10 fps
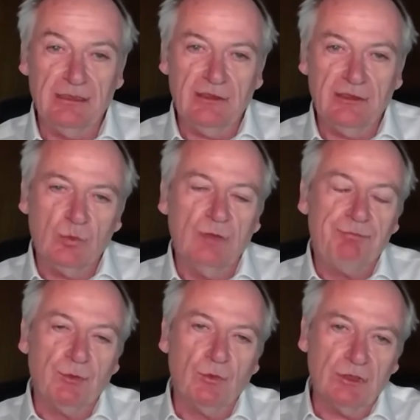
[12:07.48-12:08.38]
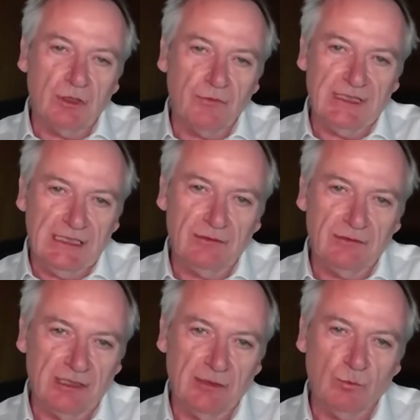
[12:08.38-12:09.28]
that you were born on the
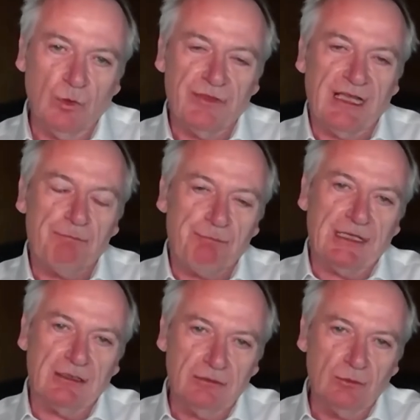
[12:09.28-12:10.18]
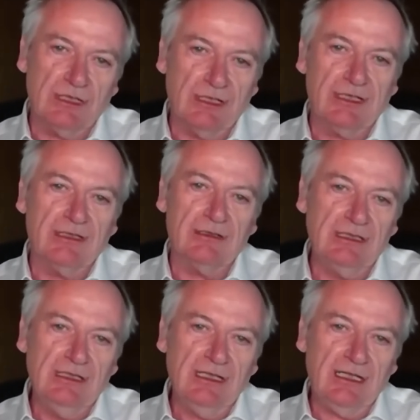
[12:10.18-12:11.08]
internet, what would that bank look like?
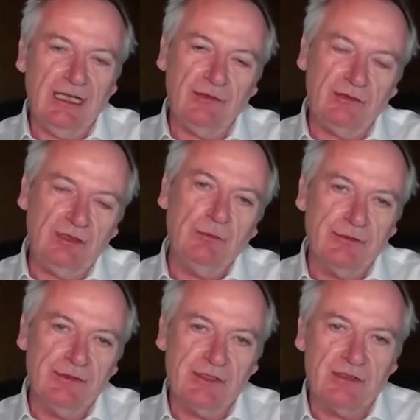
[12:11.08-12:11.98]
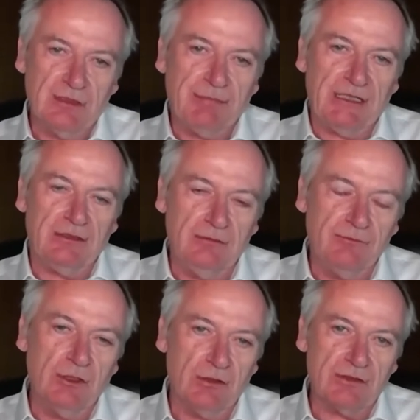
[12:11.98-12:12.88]
And how similar is it to the bank you've
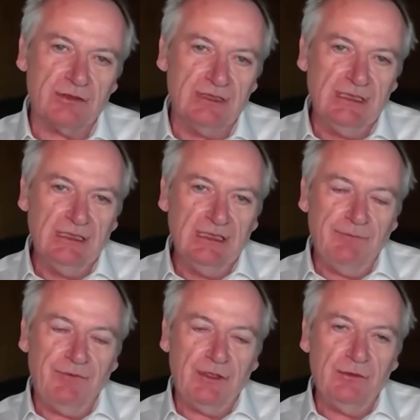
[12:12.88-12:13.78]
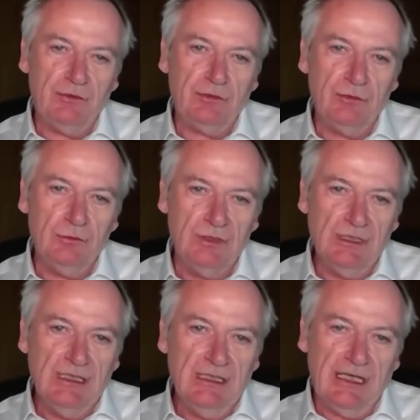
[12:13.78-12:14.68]
got? And for those who
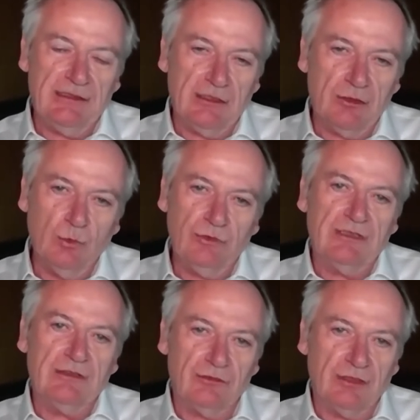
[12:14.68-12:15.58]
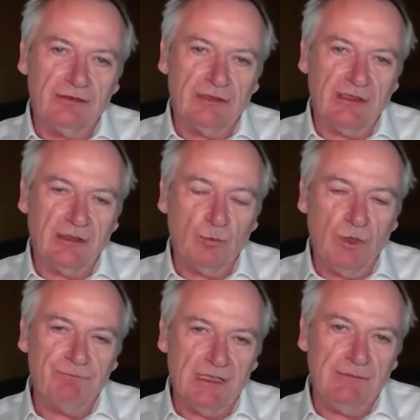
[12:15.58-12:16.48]
had their call centers shut down and
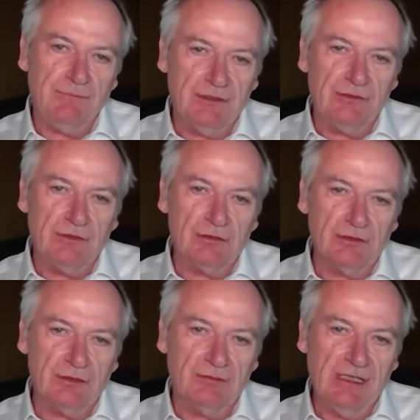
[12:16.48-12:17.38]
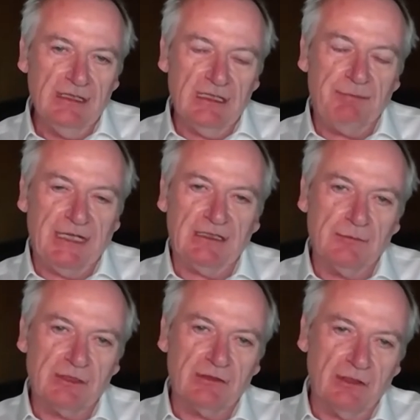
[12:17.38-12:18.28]
weren't ready for digital and their backup
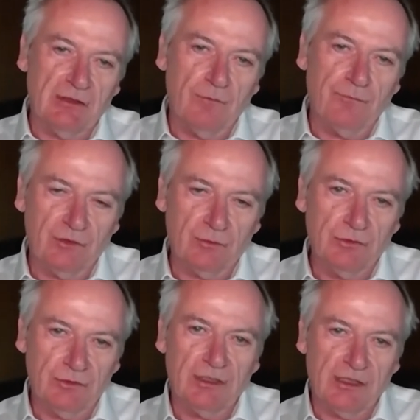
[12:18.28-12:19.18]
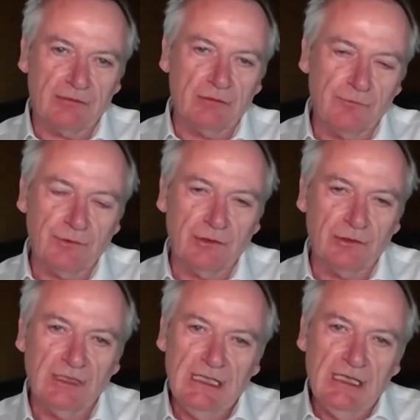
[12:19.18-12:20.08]
to their office was another office,